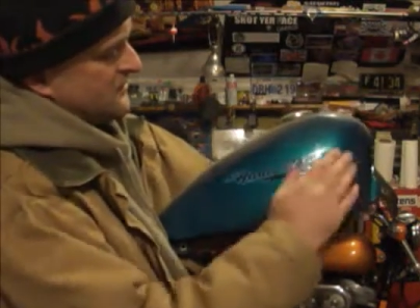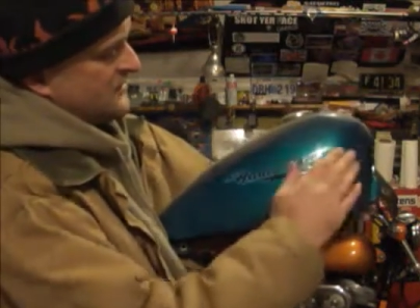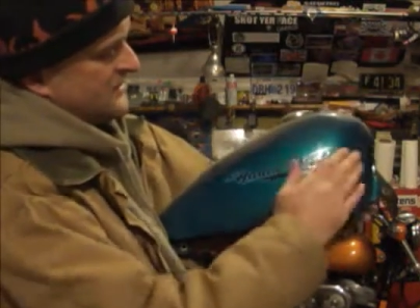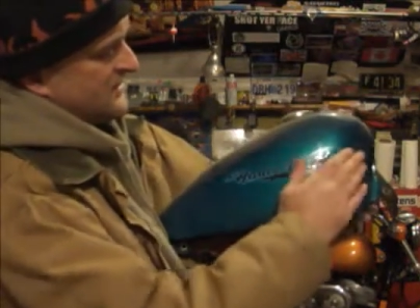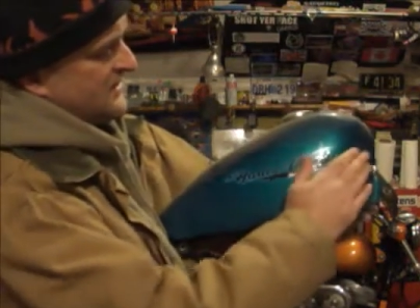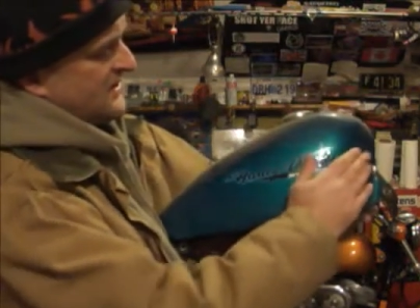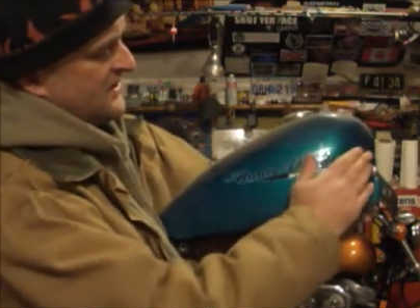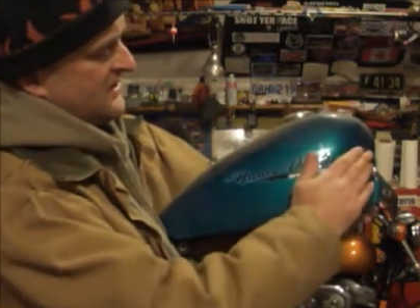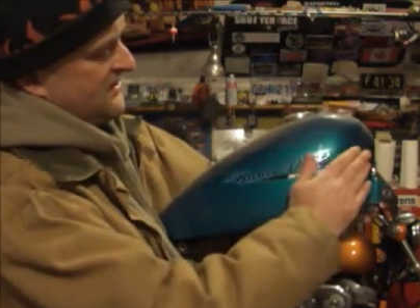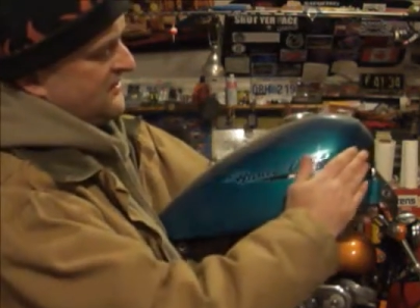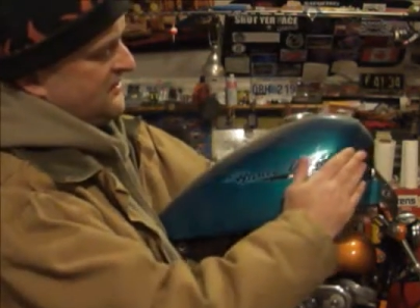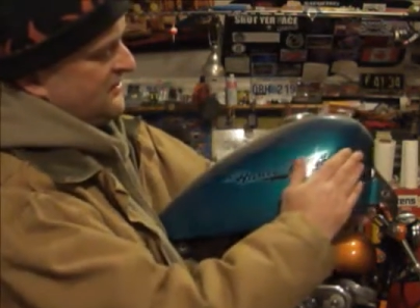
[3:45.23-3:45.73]

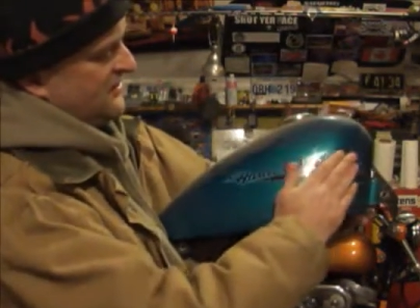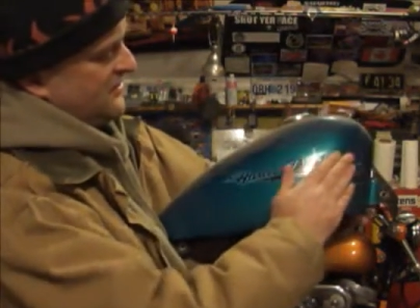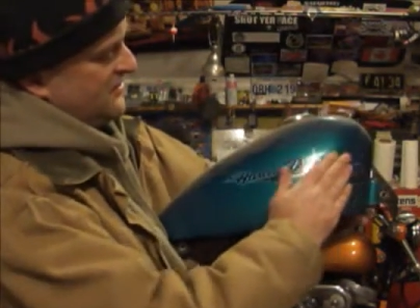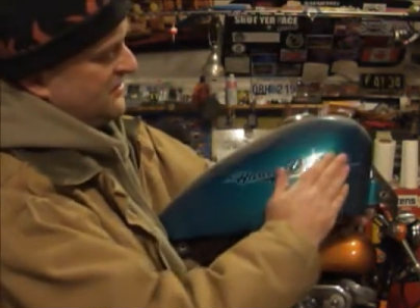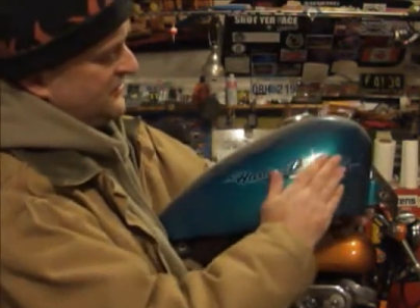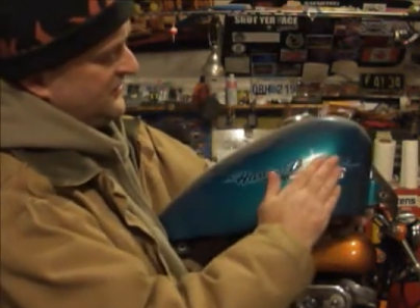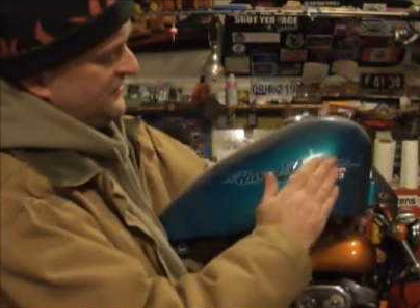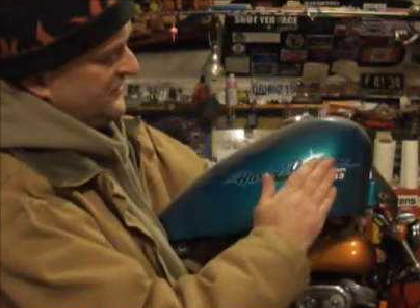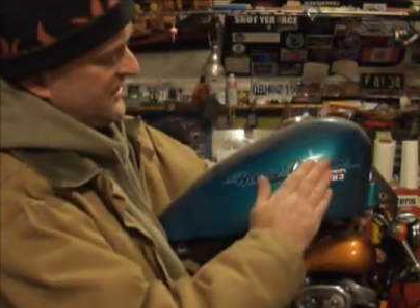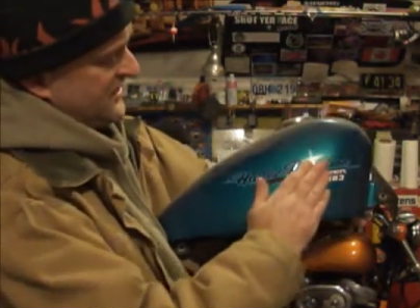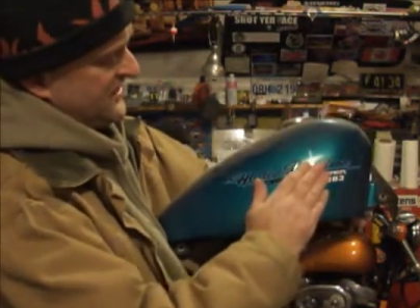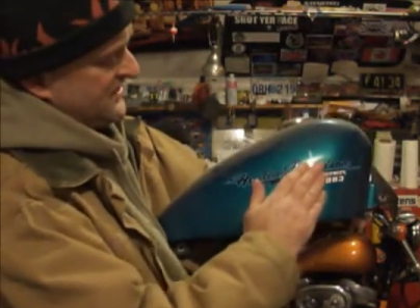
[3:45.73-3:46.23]
what they
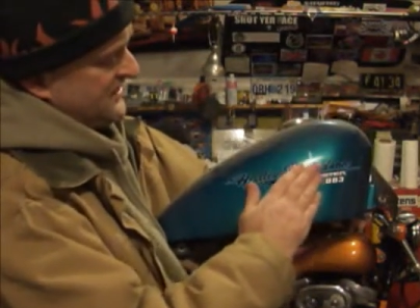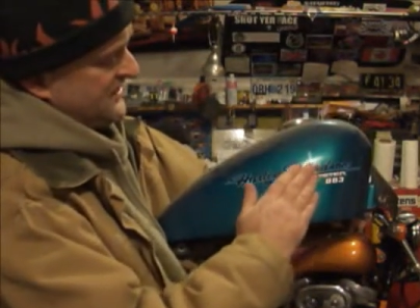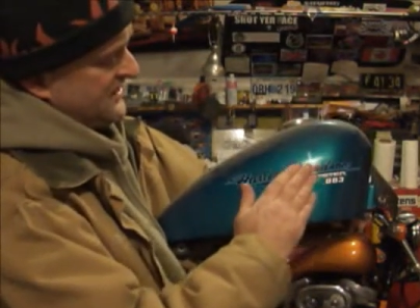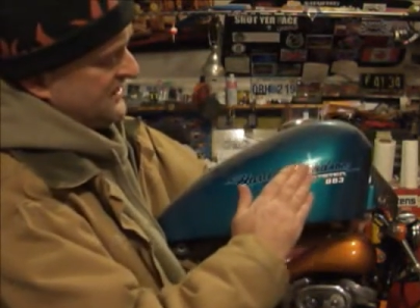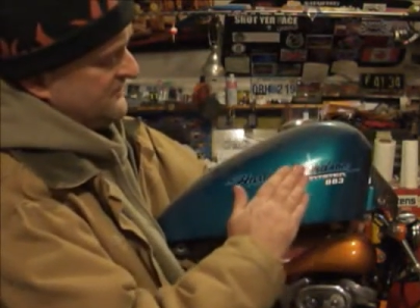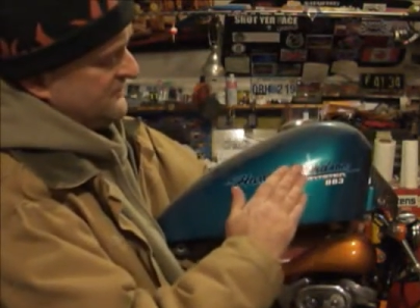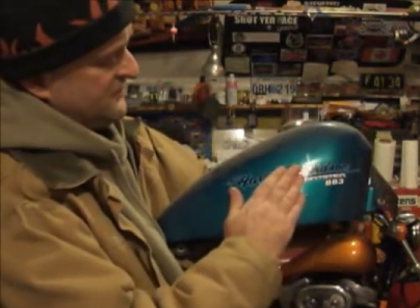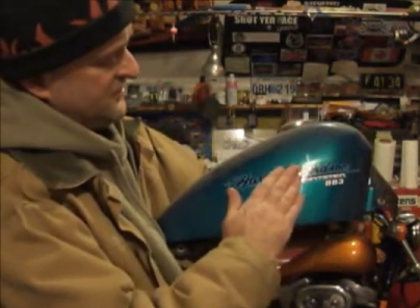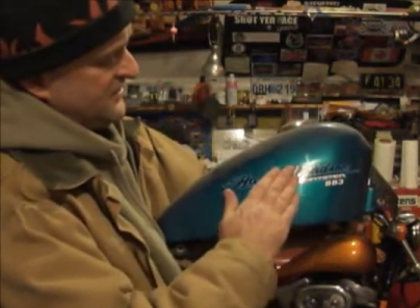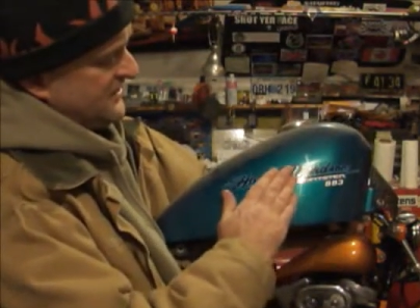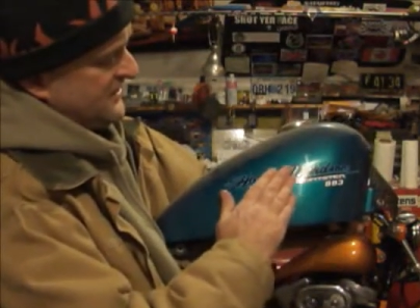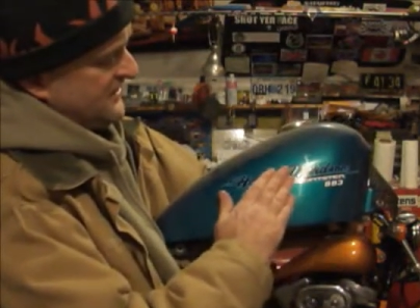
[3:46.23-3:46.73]
do is
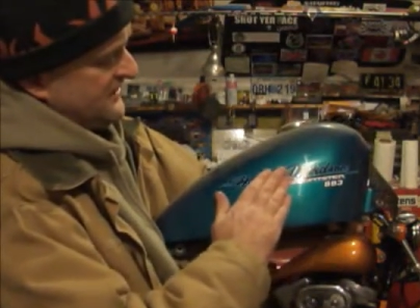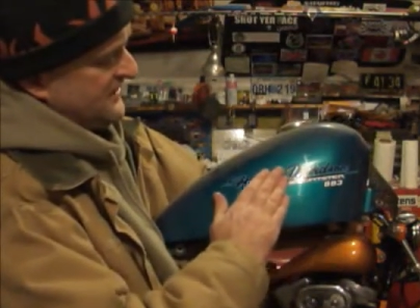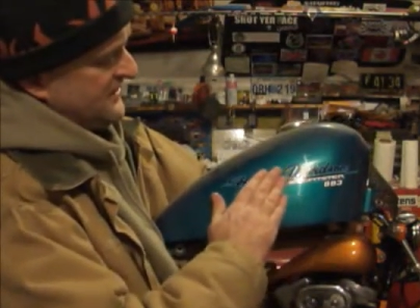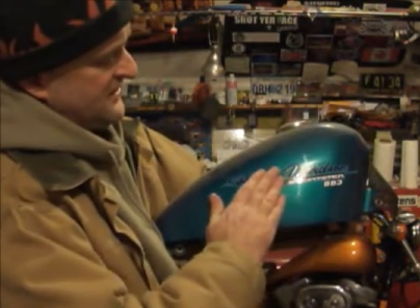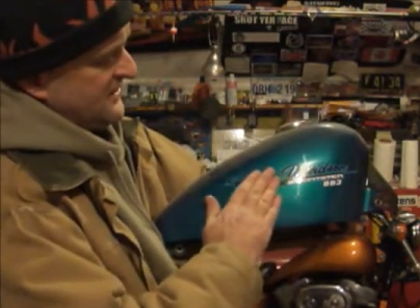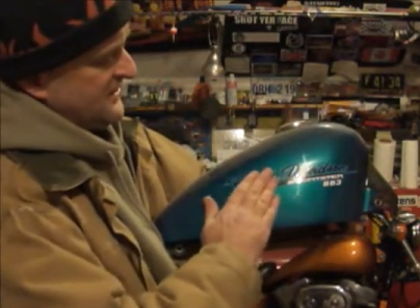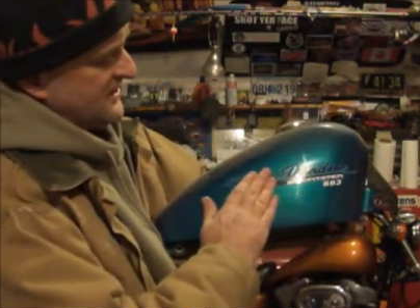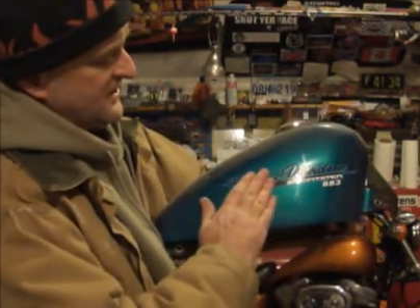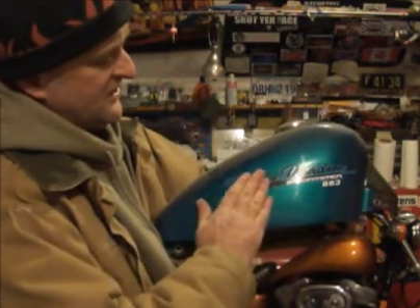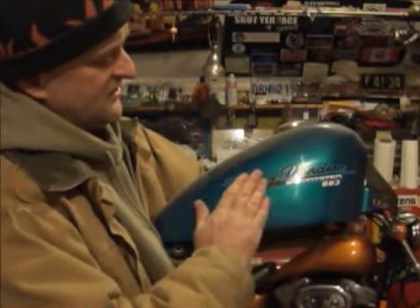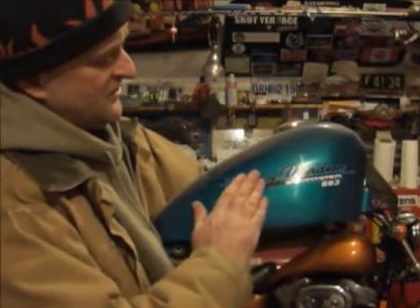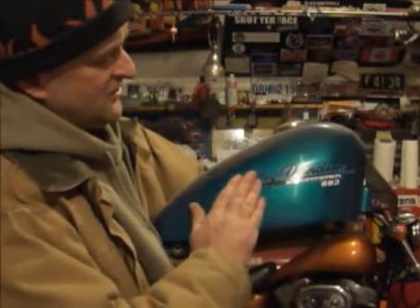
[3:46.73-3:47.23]
they put a
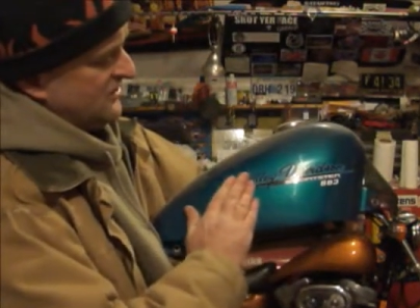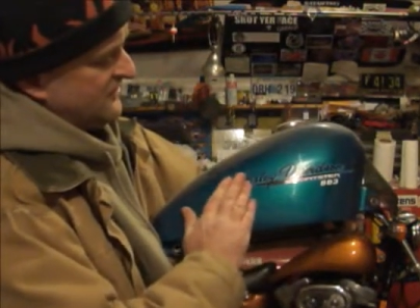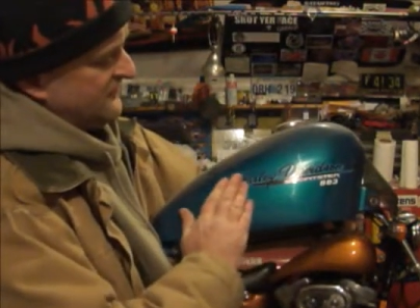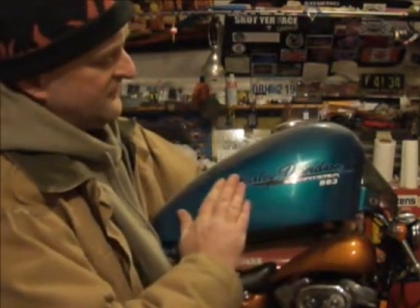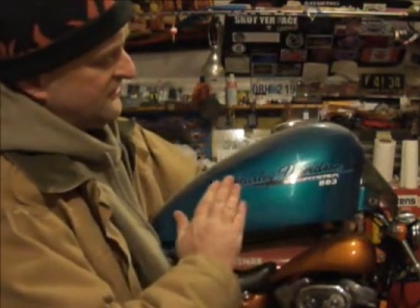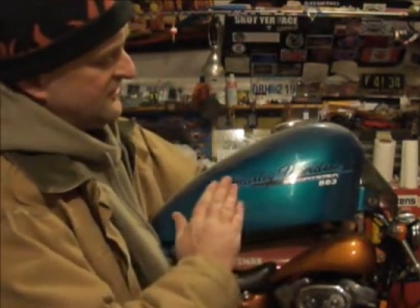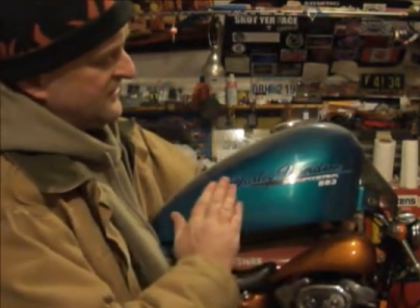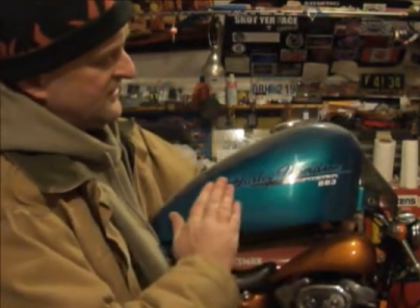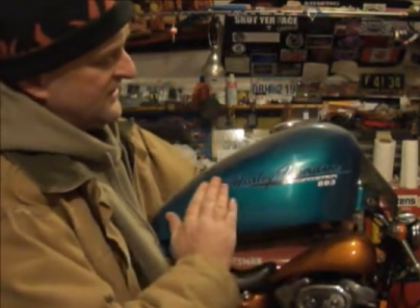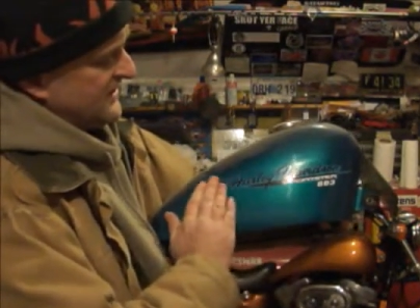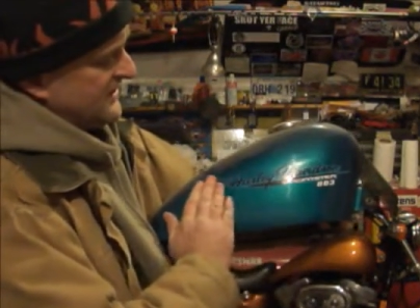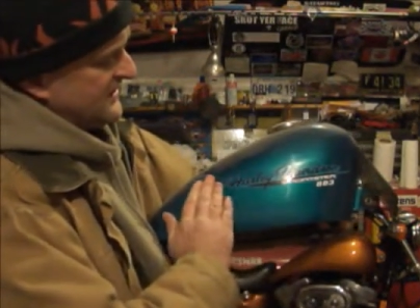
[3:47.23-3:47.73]
decal
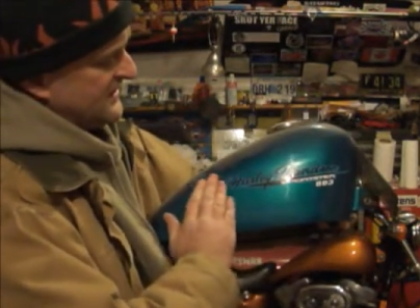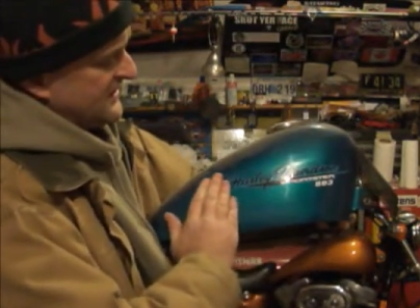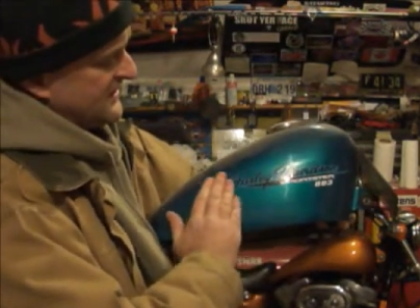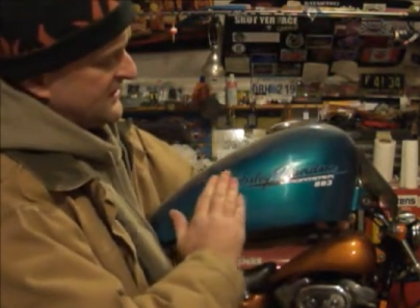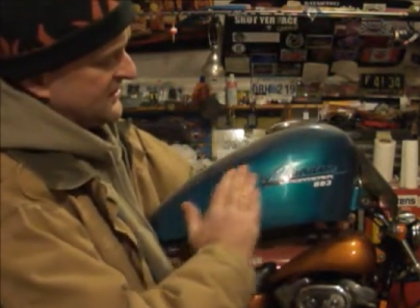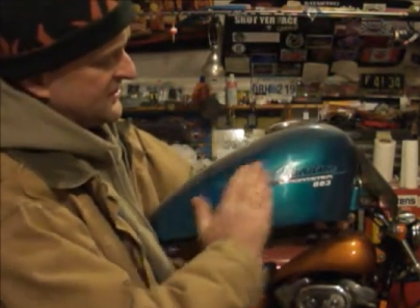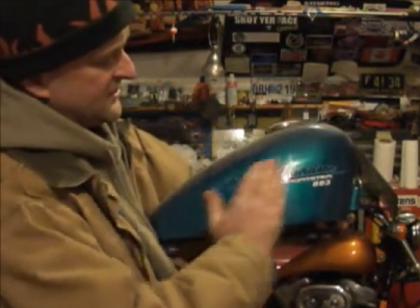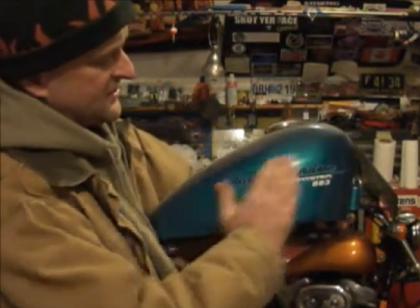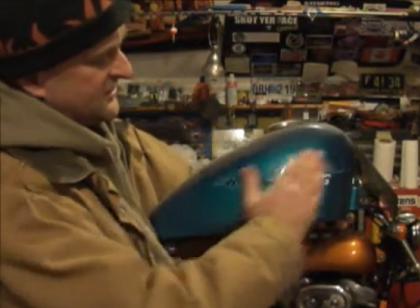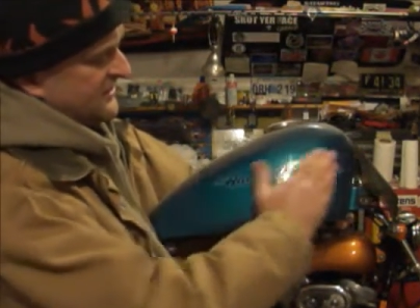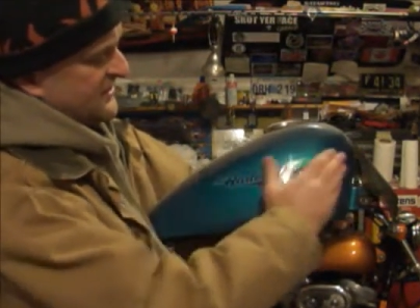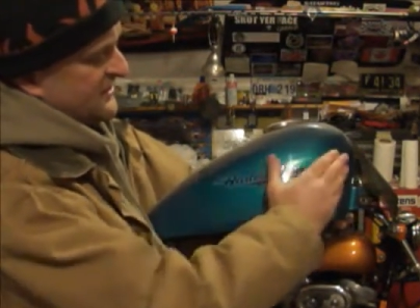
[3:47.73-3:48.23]
over it and
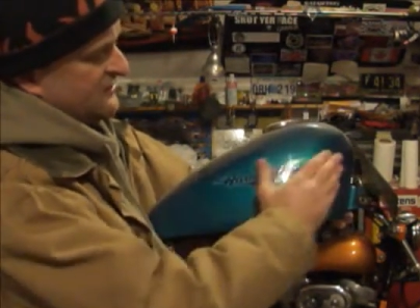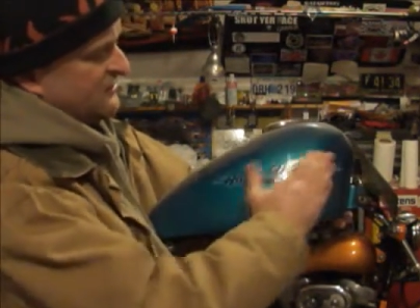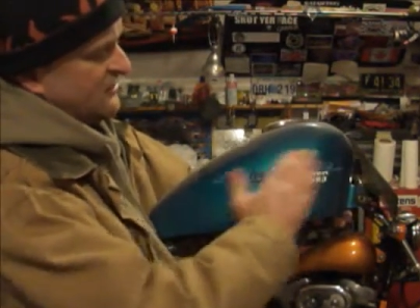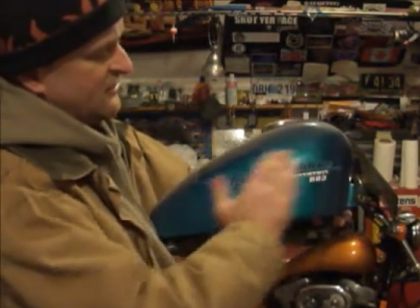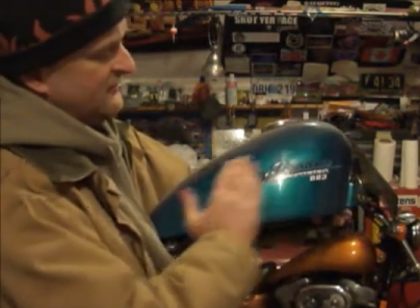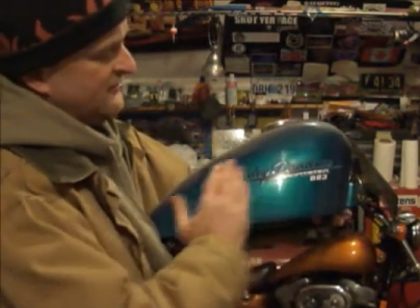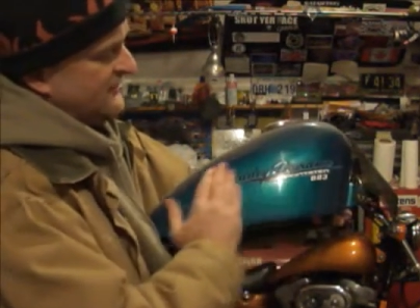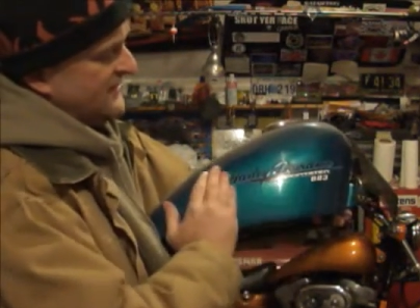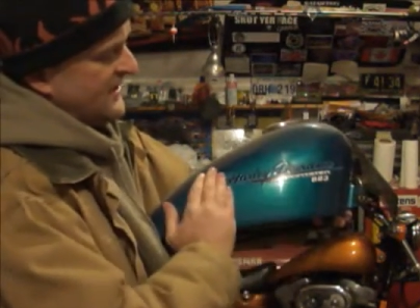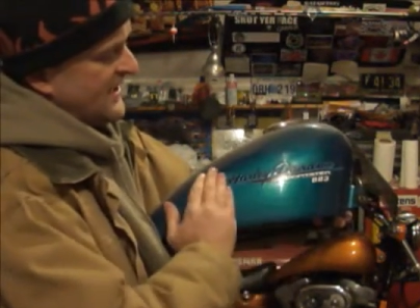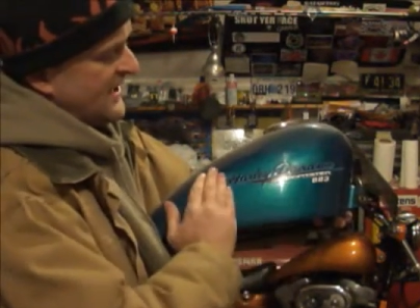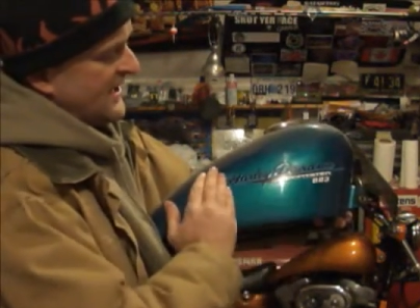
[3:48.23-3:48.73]
then clear over